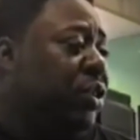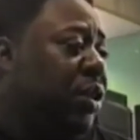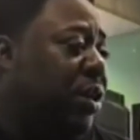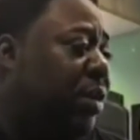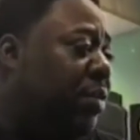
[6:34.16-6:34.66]

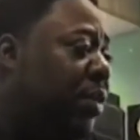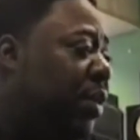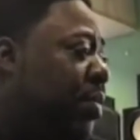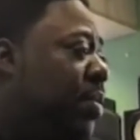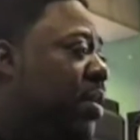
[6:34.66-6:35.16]

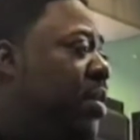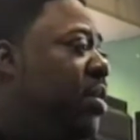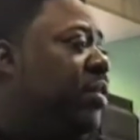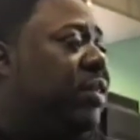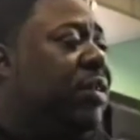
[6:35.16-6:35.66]
or
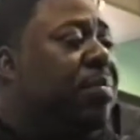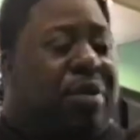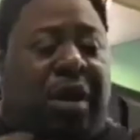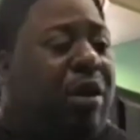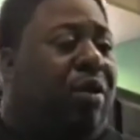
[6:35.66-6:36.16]

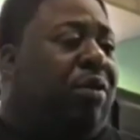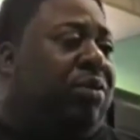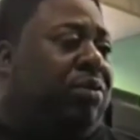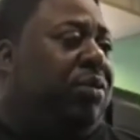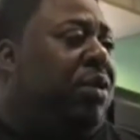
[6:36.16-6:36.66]
some
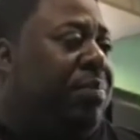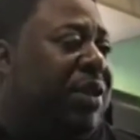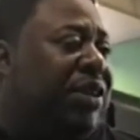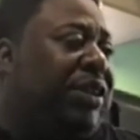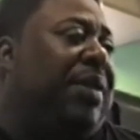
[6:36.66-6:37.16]
gold,
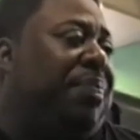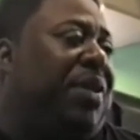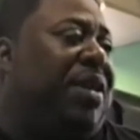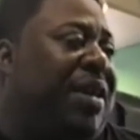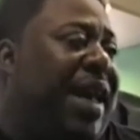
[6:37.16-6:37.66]
but
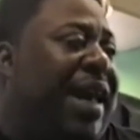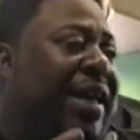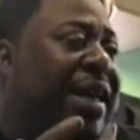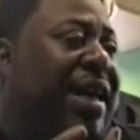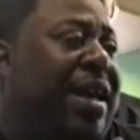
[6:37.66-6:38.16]
something that
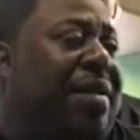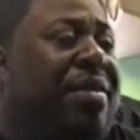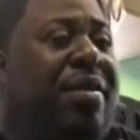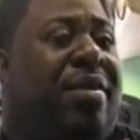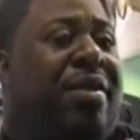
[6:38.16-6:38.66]
you